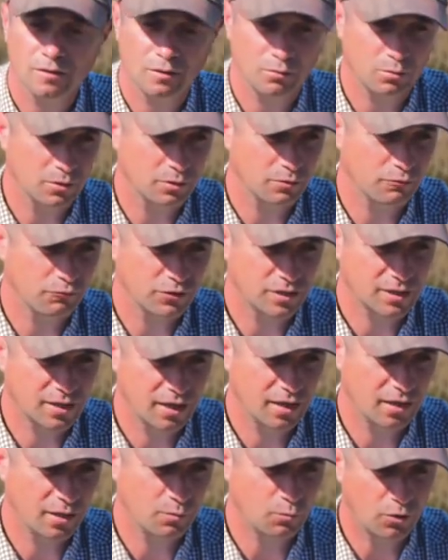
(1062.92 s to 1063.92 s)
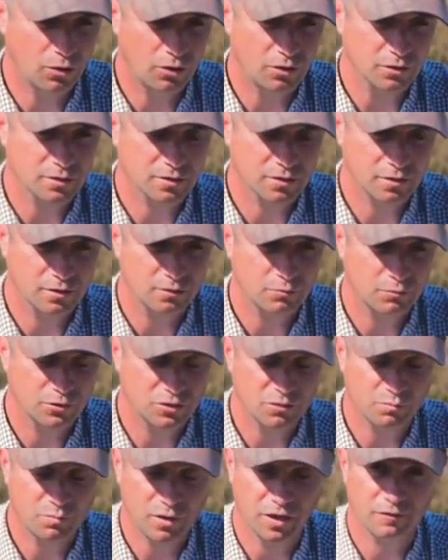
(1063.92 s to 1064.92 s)
You know, we're retaining water,
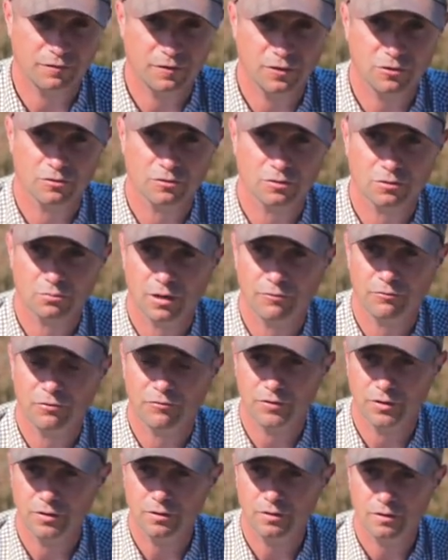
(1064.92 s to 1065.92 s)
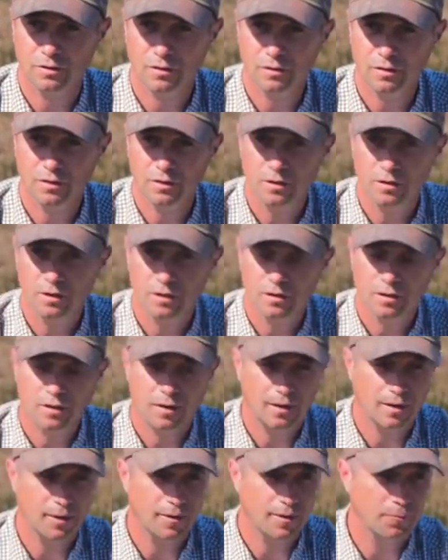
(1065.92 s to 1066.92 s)
which is beneficial to everything.
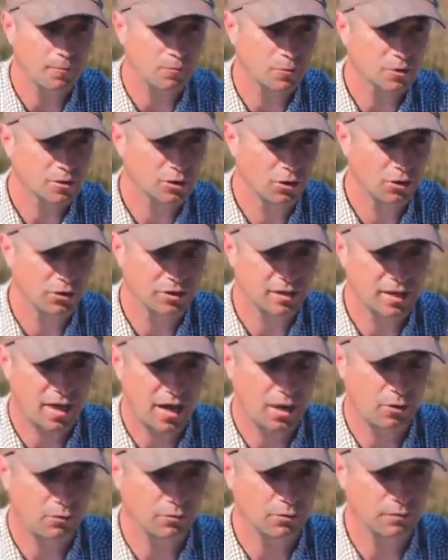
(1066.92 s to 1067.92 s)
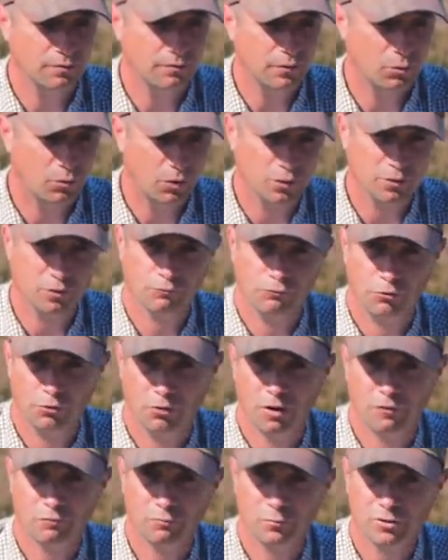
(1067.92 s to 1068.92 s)
We're slowing down the water
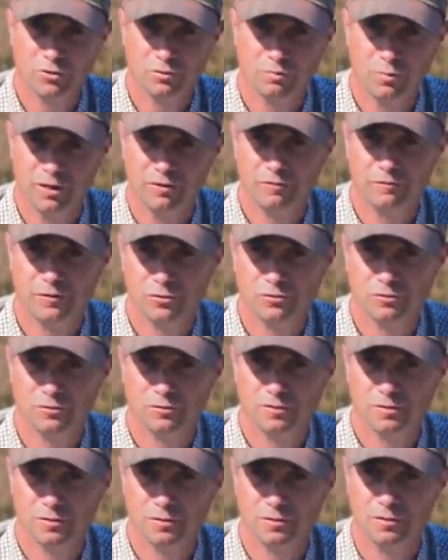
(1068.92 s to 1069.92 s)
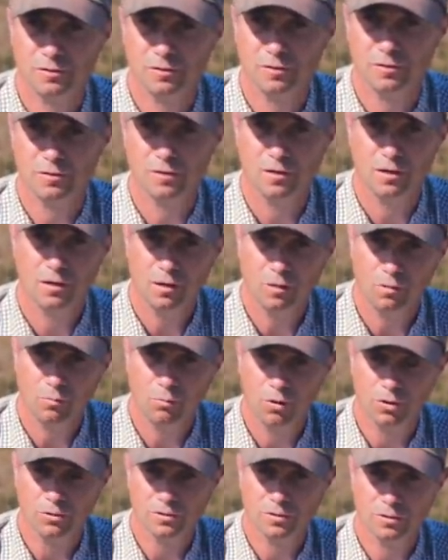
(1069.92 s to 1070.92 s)
runoff, which is beneficial to
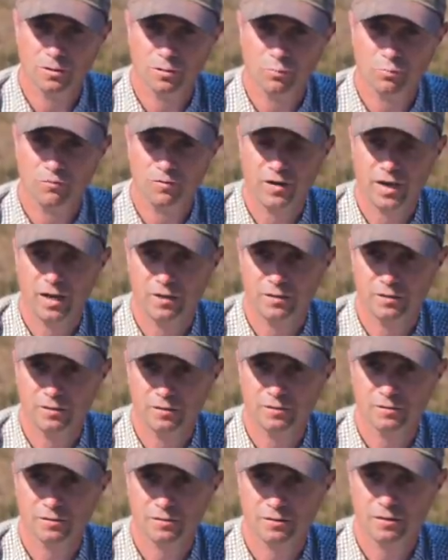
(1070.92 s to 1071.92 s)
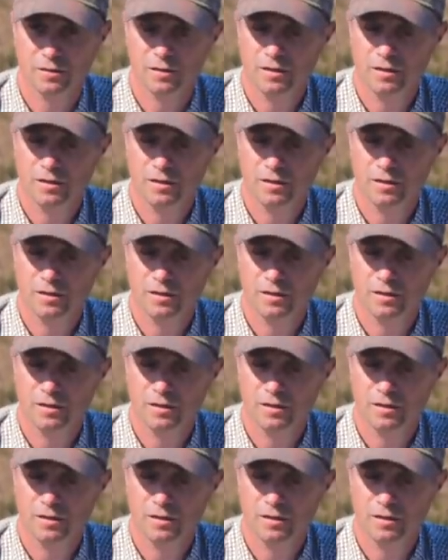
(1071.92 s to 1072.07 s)
water providers.